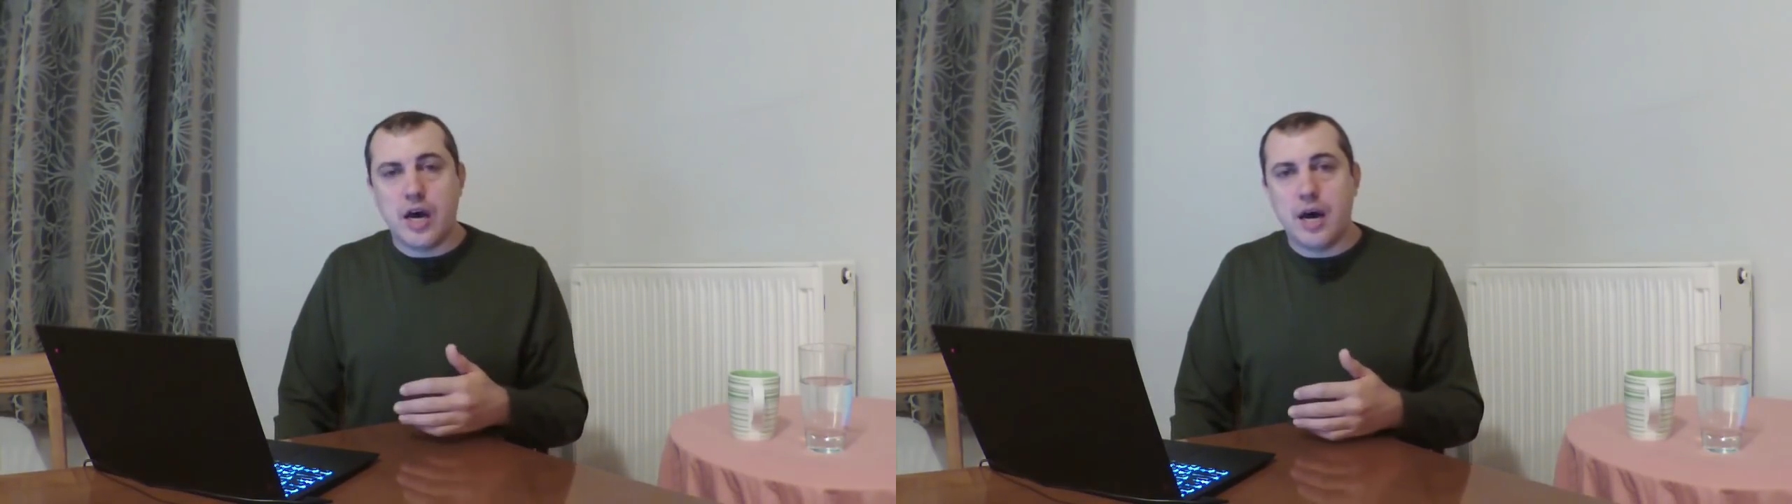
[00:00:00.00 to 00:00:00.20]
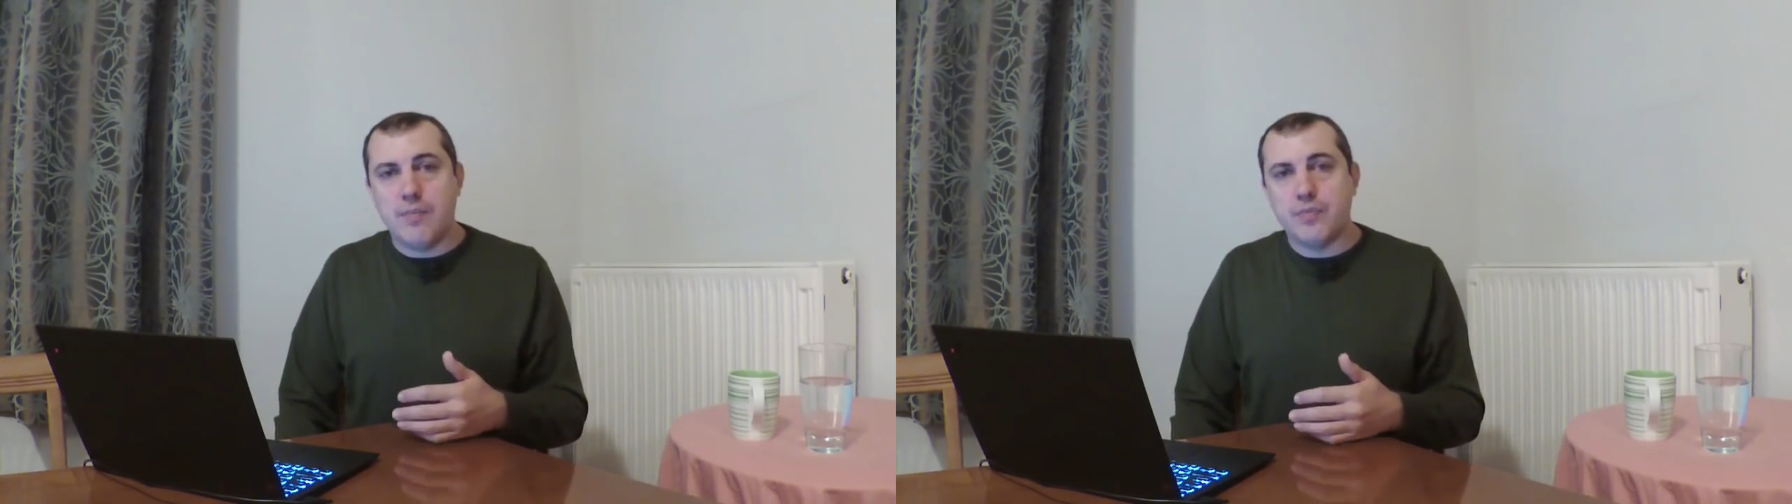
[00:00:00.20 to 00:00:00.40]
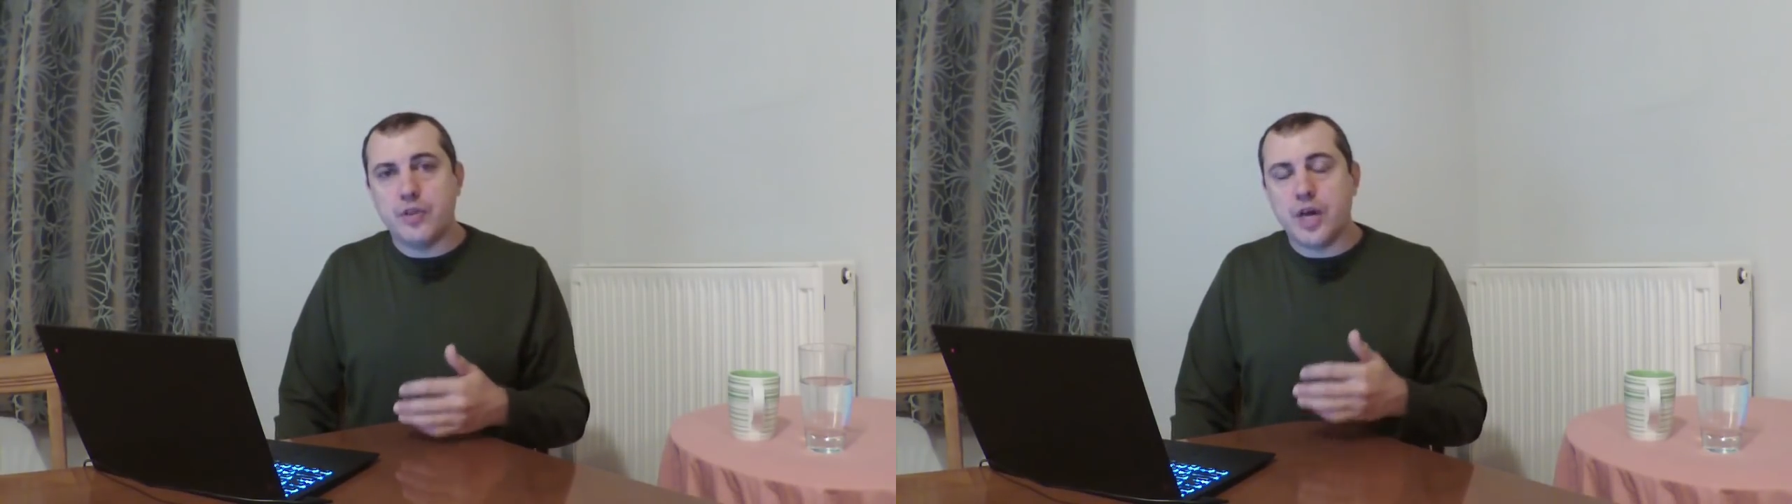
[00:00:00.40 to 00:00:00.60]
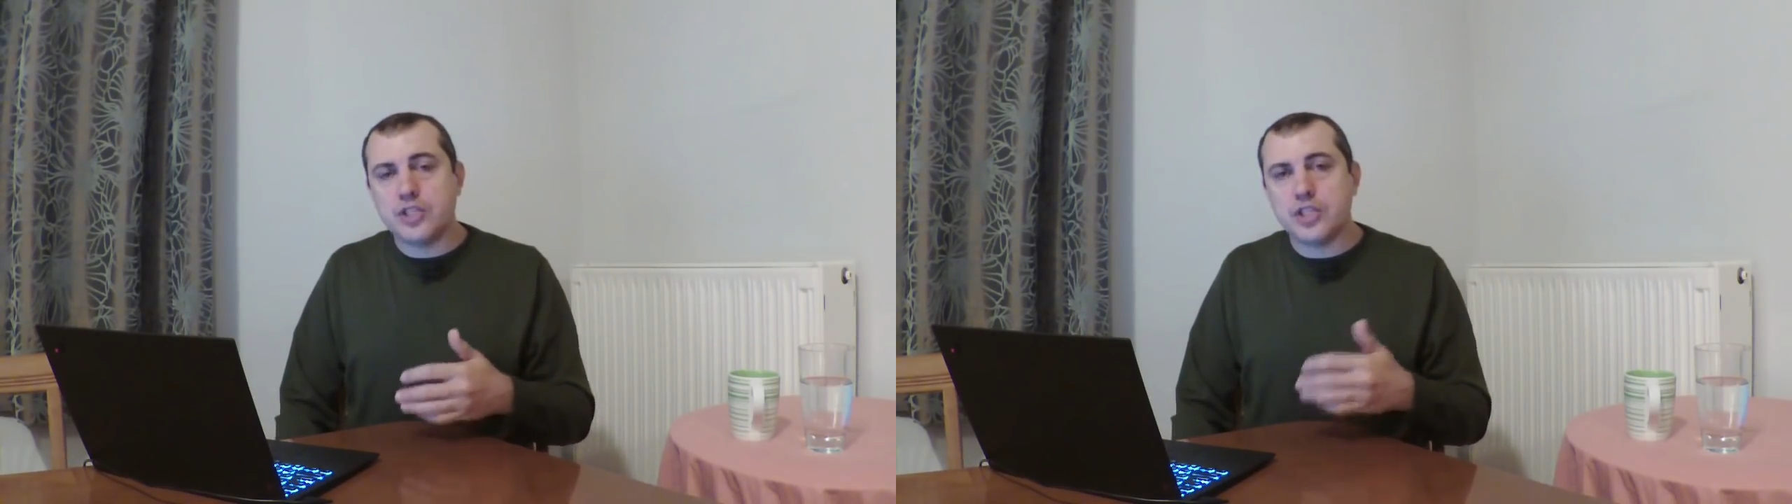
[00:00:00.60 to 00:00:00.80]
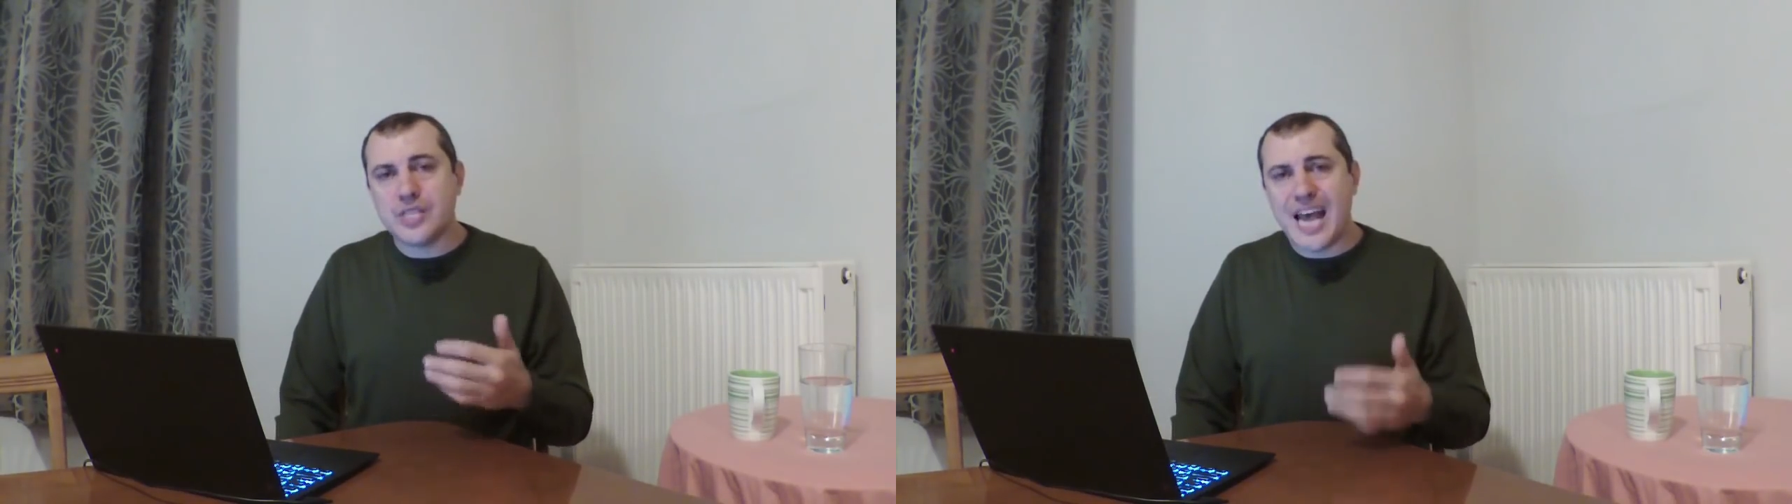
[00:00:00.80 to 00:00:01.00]
Um,
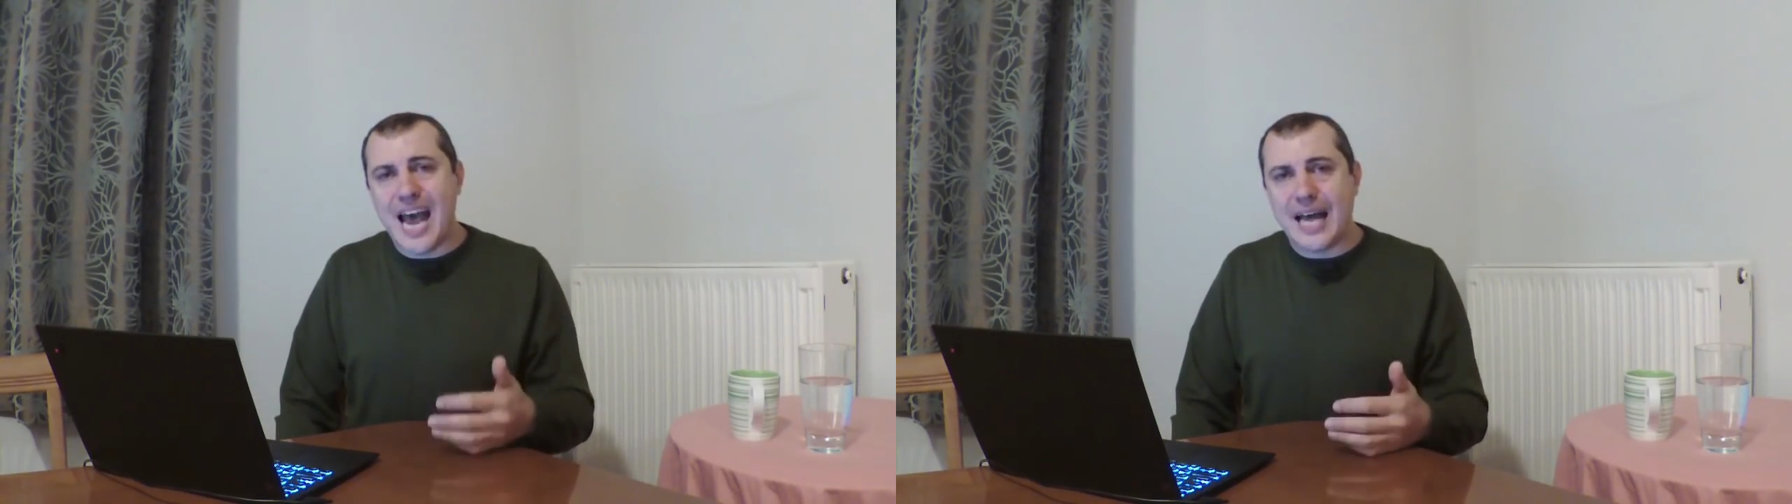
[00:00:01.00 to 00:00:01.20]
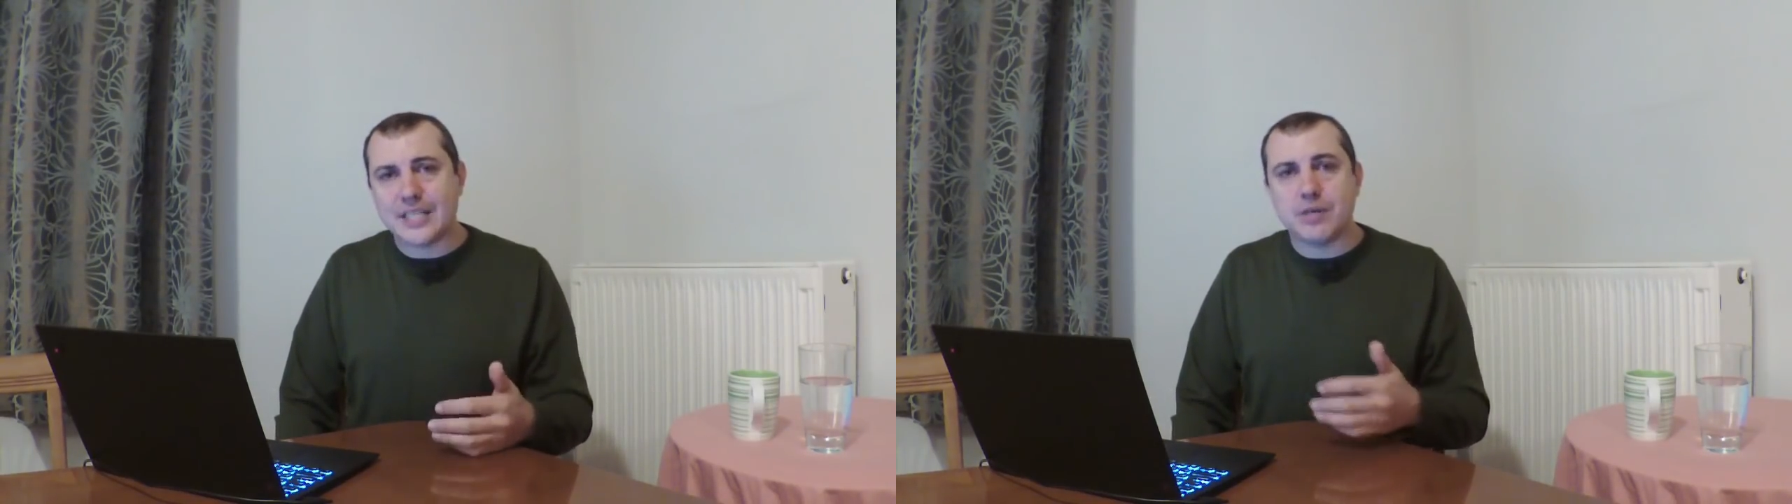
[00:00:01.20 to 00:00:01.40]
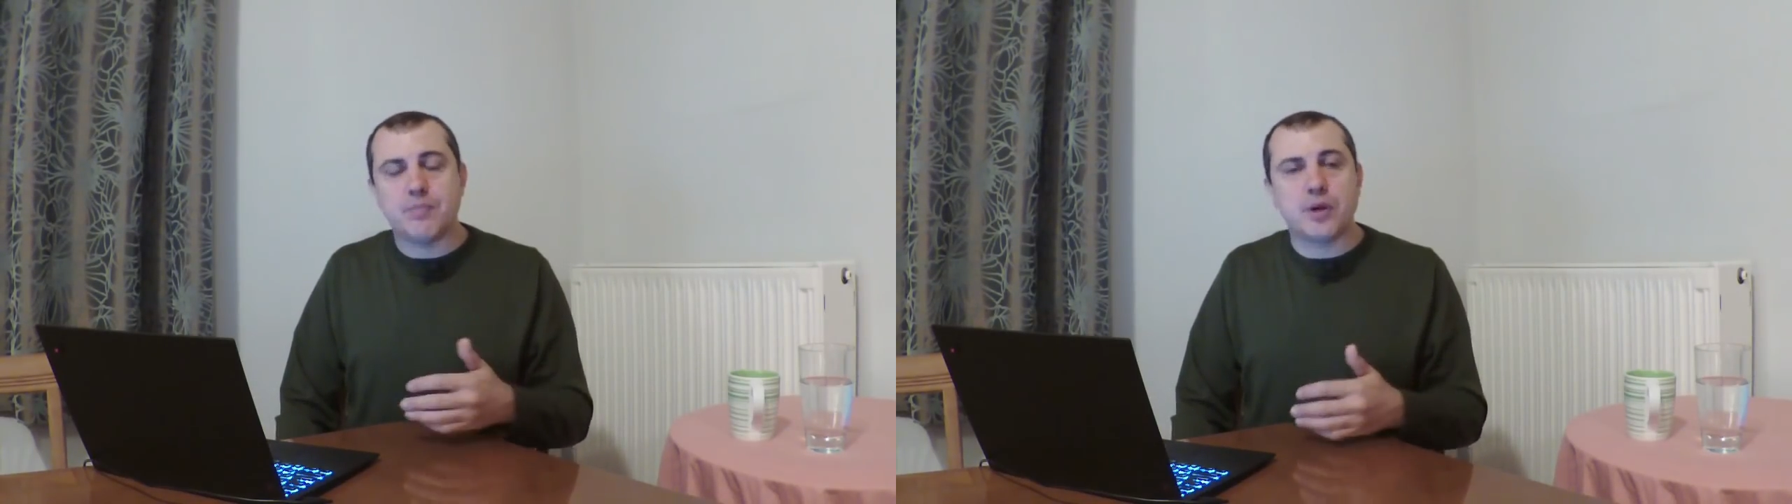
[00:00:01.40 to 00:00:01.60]
not just ask,